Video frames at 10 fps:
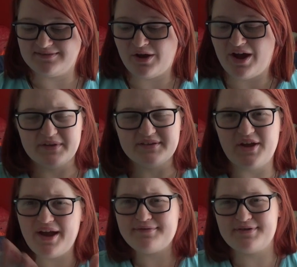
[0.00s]
So
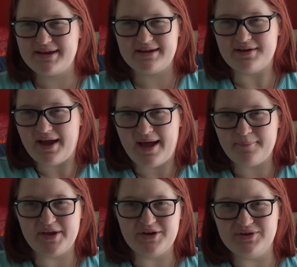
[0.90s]
every year at
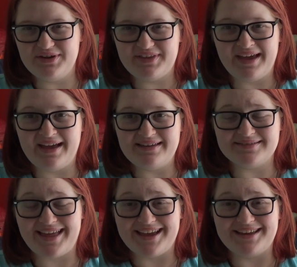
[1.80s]
my uni there
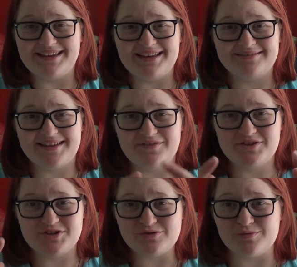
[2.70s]
is a Save the
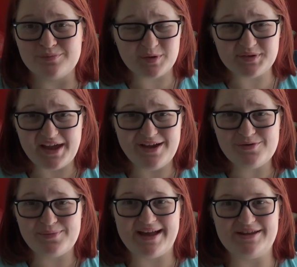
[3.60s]
Children book
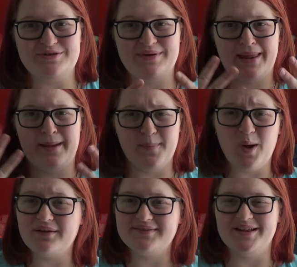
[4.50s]
sale where you get a
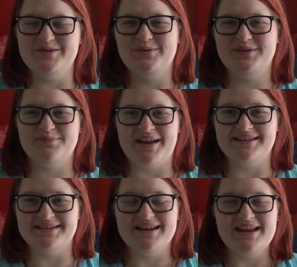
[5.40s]
box and you
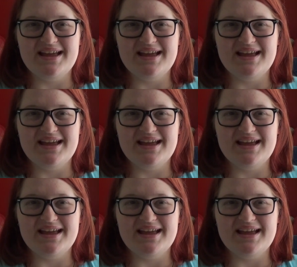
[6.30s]
spend,